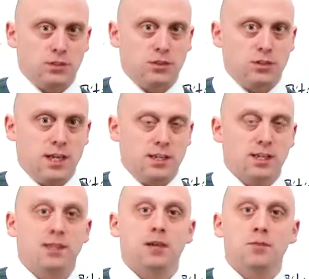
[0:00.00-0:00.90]
state
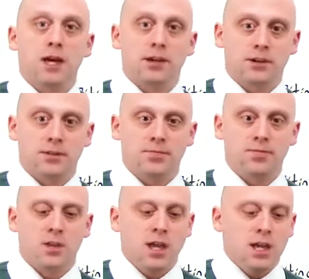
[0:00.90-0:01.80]
that mattered.
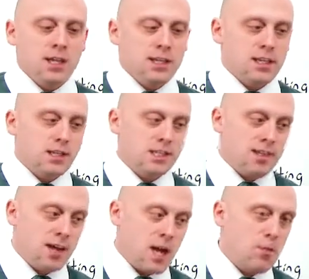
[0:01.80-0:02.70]
Now, this
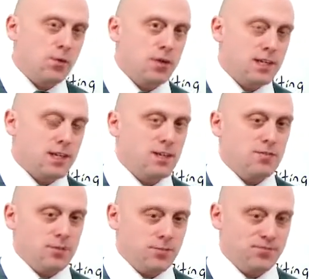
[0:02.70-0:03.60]
time I'm going to give
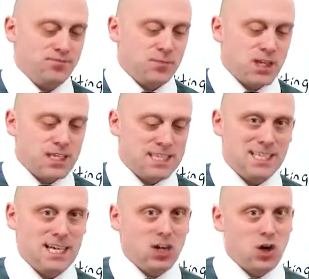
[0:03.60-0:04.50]
you is
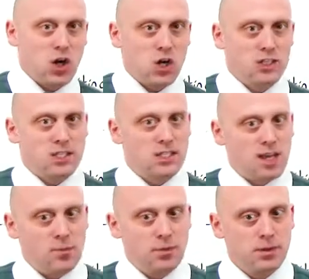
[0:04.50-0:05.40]
not a hard
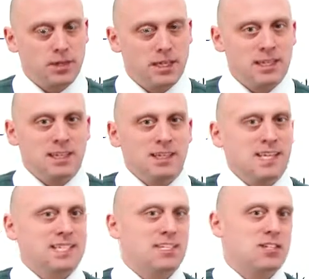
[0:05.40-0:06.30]
stop.
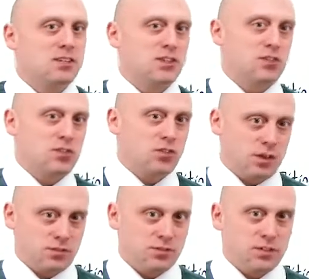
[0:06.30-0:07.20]
It's a
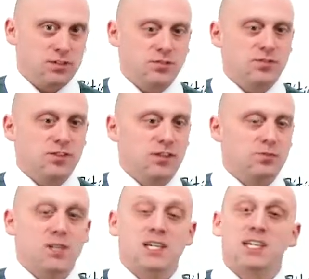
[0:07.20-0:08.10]
gestalt, it's a feel,
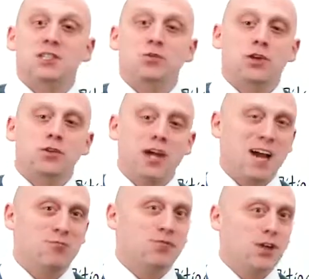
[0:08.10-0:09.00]
because we don't
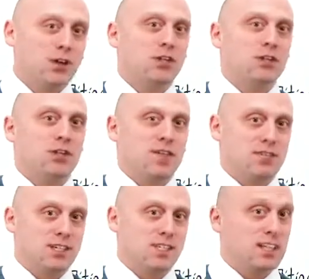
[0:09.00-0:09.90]
have very good
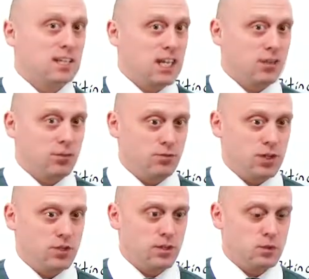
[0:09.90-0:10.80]
evidence on likelihood
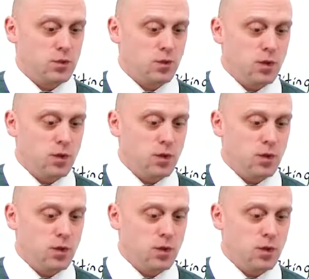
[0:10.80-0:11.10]
ratios.